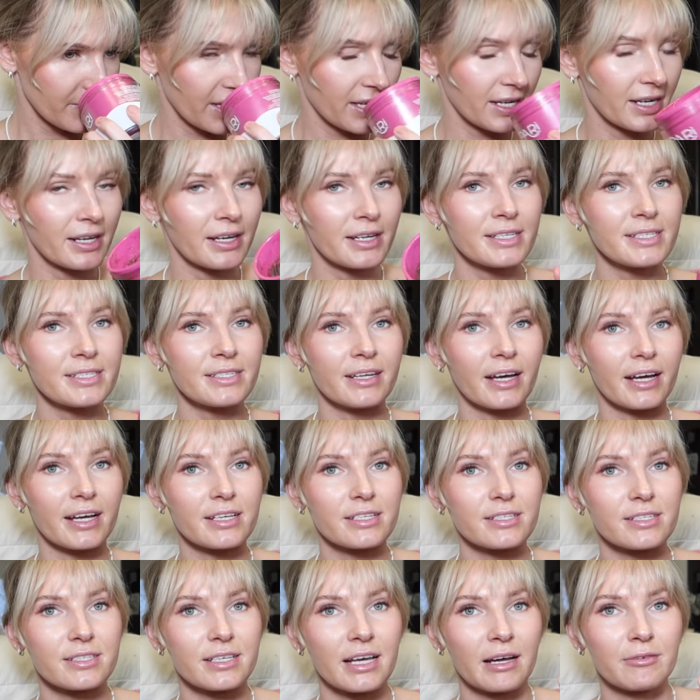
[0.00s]
and it is
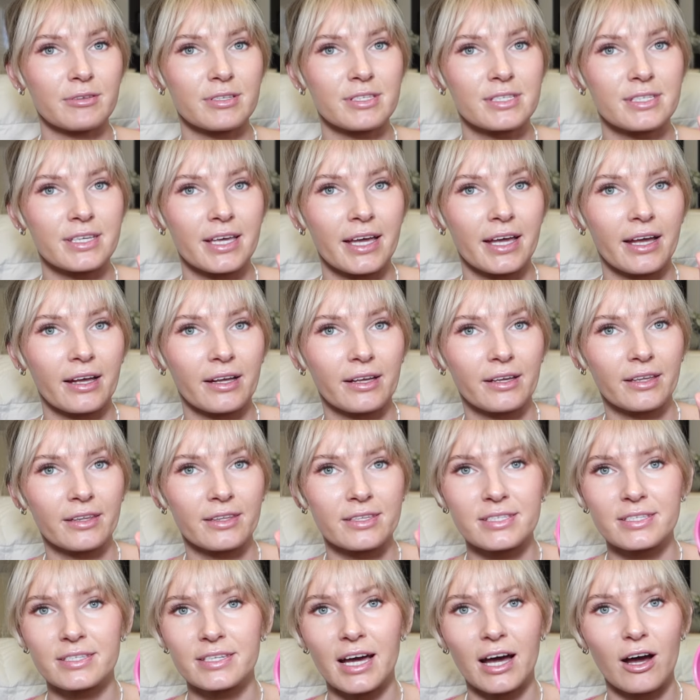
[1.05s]
nice. I would say
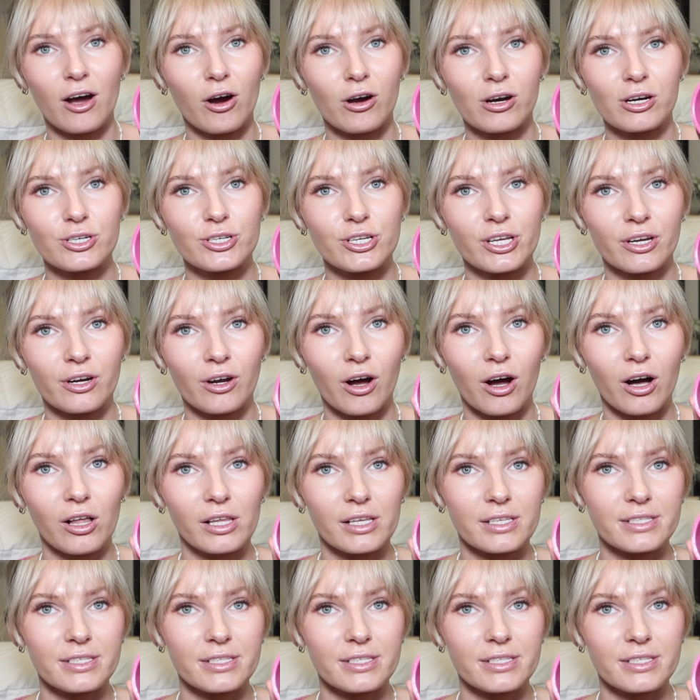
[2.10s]
it's not harsh at all.